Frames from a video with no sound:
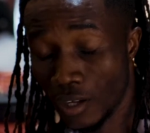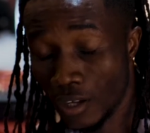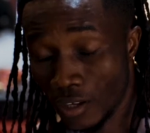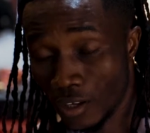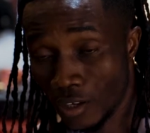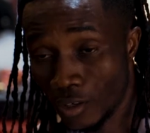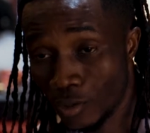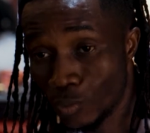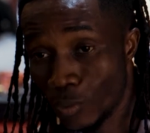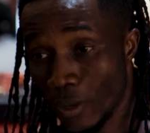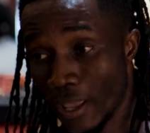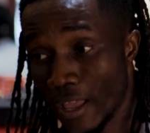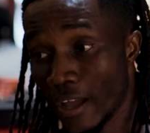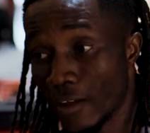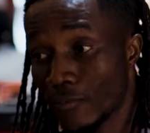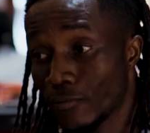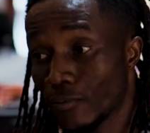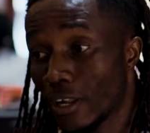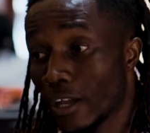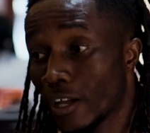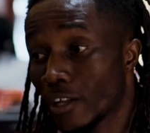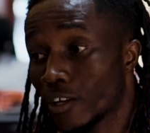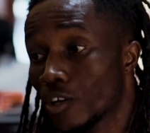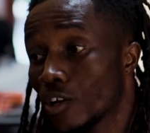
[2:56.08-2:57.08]
Uh, we have a
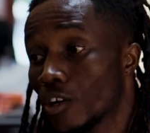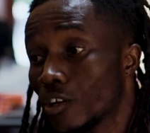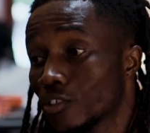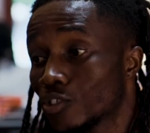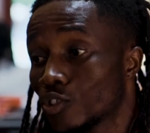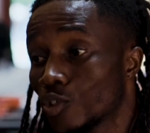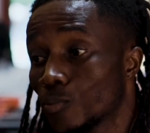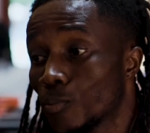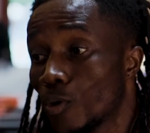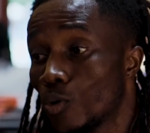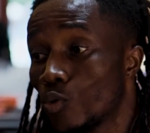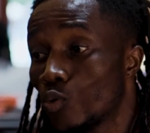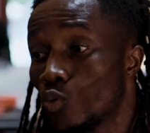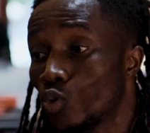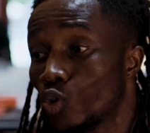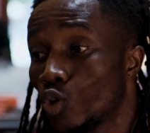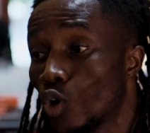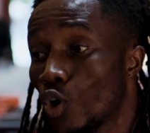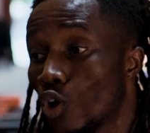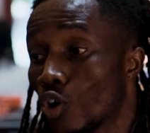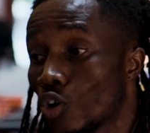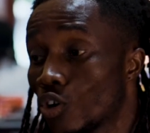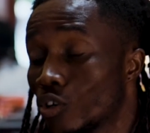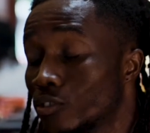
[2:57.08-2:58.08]
lot of customers who
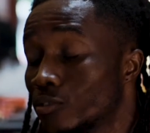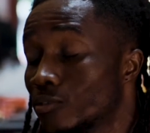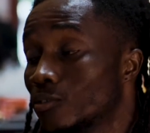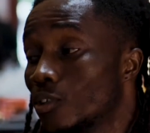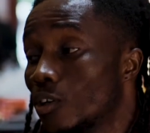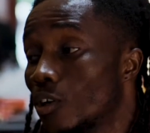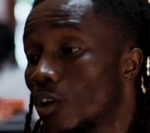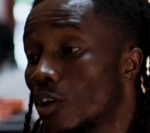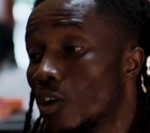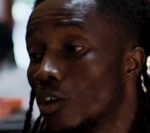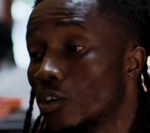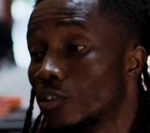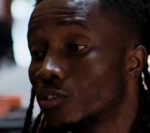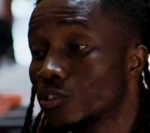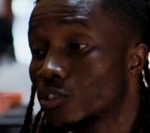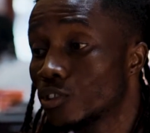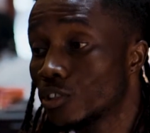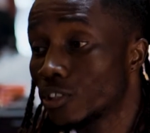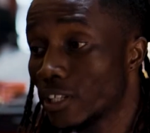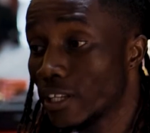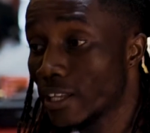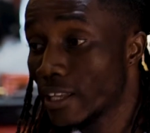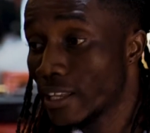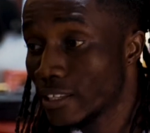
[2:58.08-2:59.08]
log on
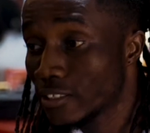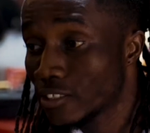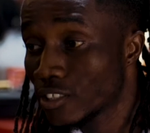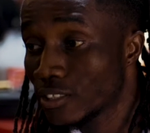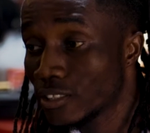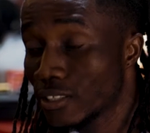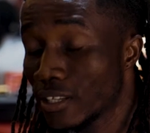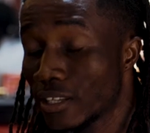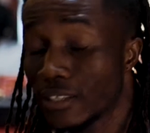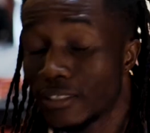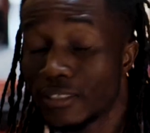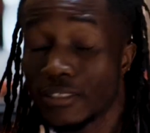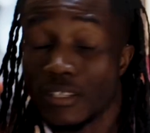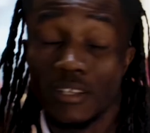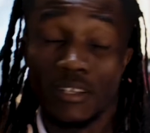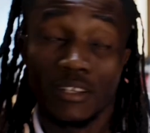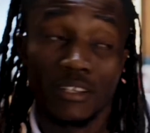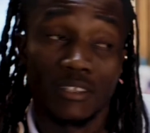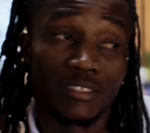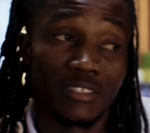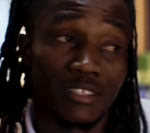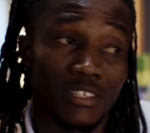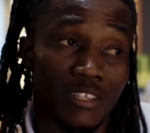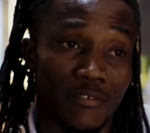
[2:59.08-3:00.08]
onto the internet.
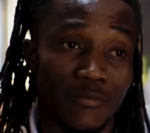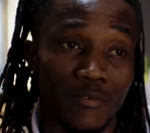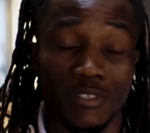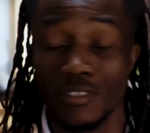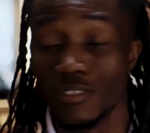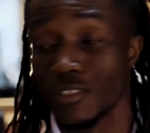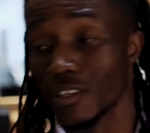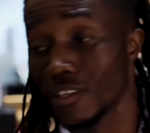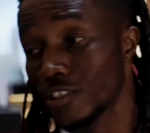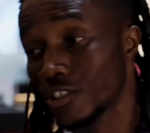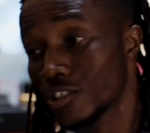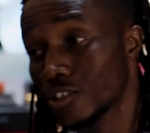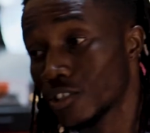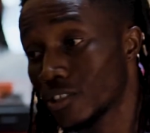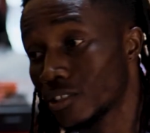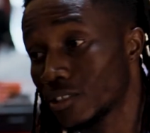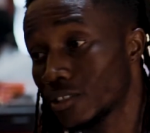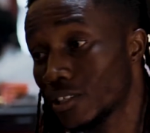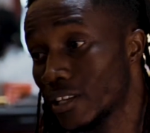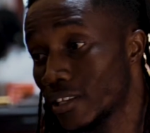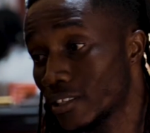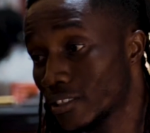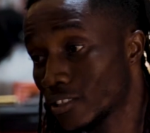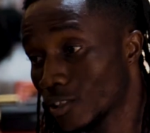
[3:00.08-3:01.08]
The TV
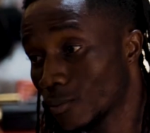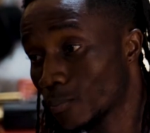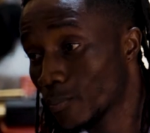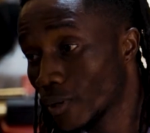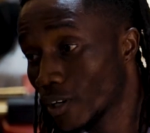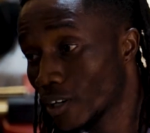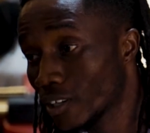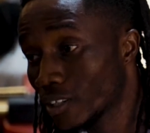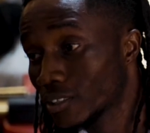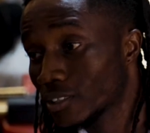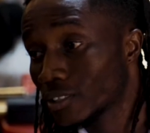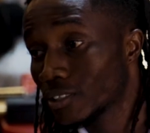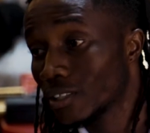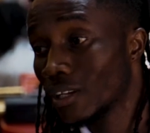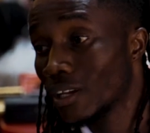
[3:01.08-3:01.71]
station is a plus.